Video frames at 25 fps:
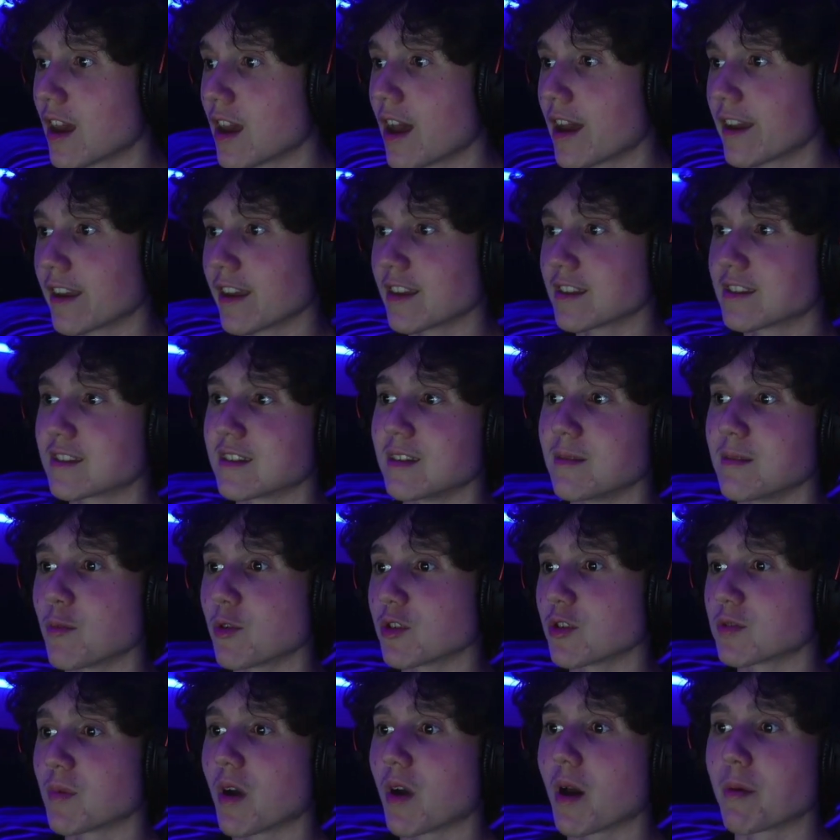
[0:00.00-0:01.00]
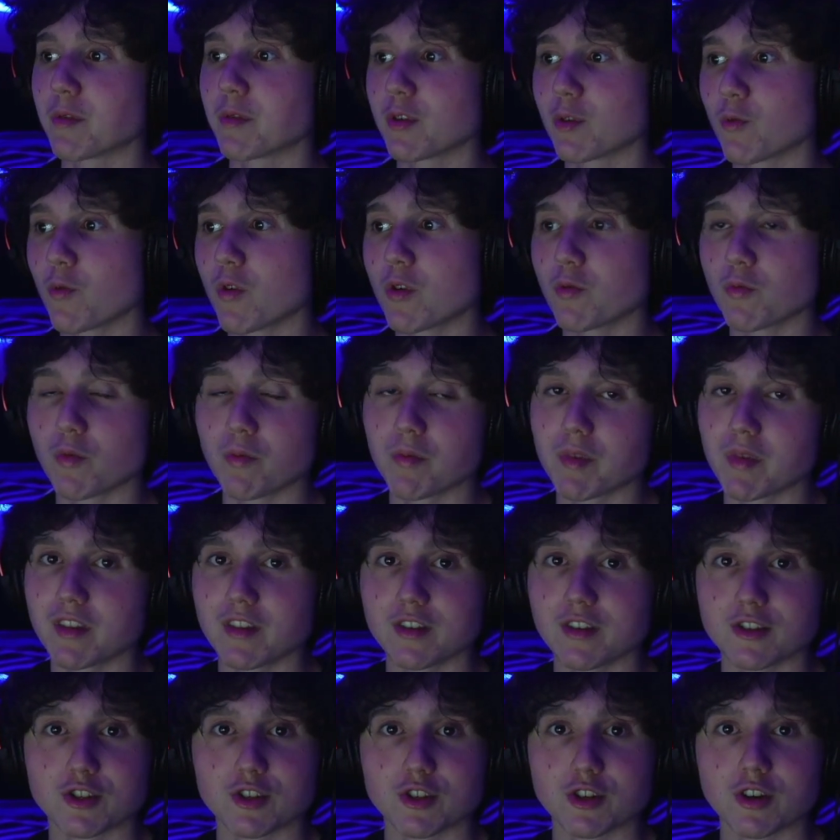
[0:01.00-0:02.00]
I guess the most popular one would be the
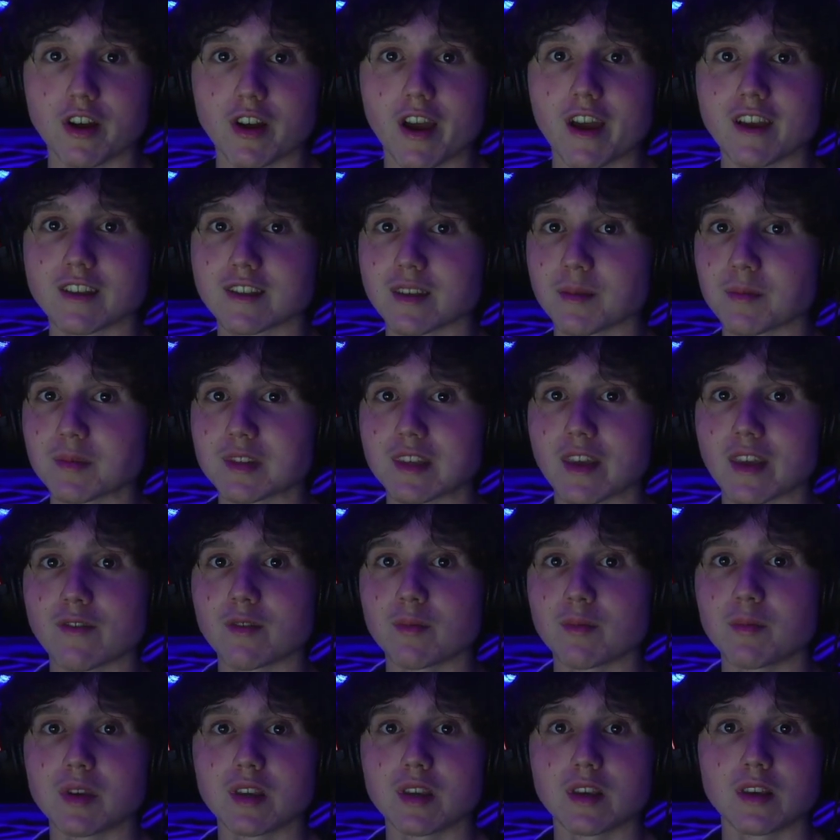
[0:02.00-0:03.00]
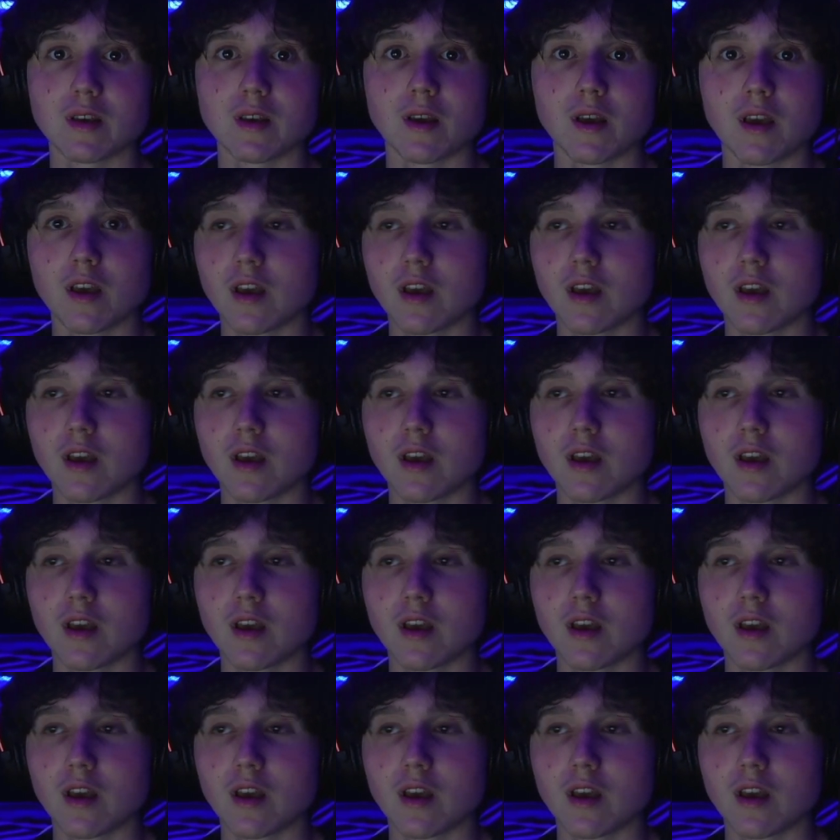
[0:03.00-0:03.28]
Shure SM7B.